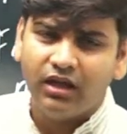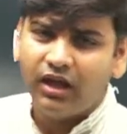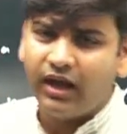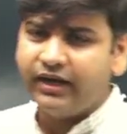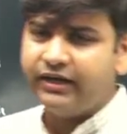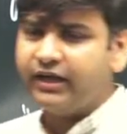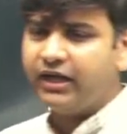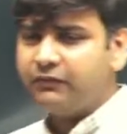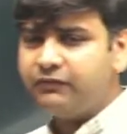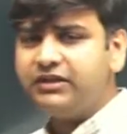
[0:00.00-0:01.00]
And
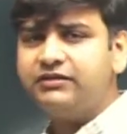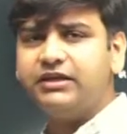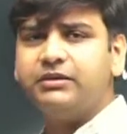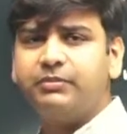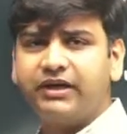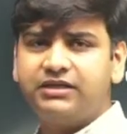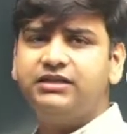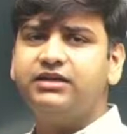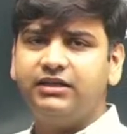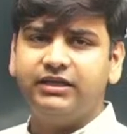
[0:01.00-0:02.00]
everything
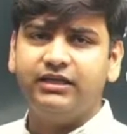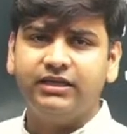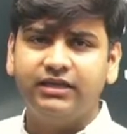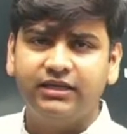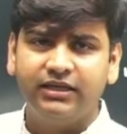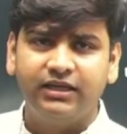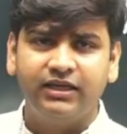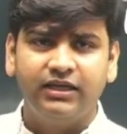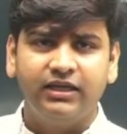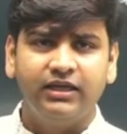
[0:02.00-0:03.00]
practically
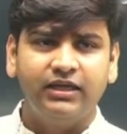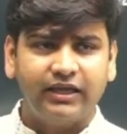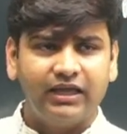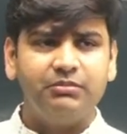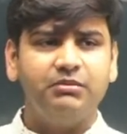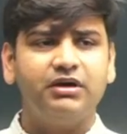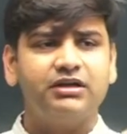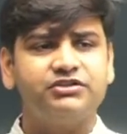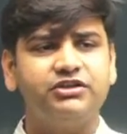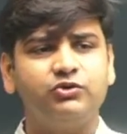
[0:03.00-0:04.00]
can be merged
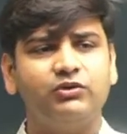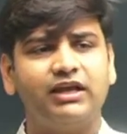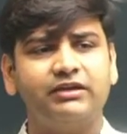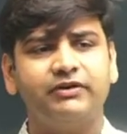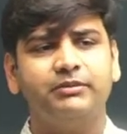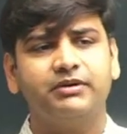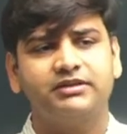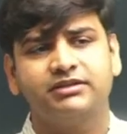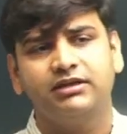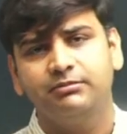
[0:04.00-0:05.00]
into life and
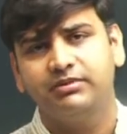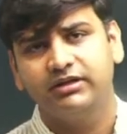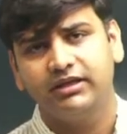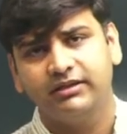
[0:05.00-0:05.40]
personal liberty.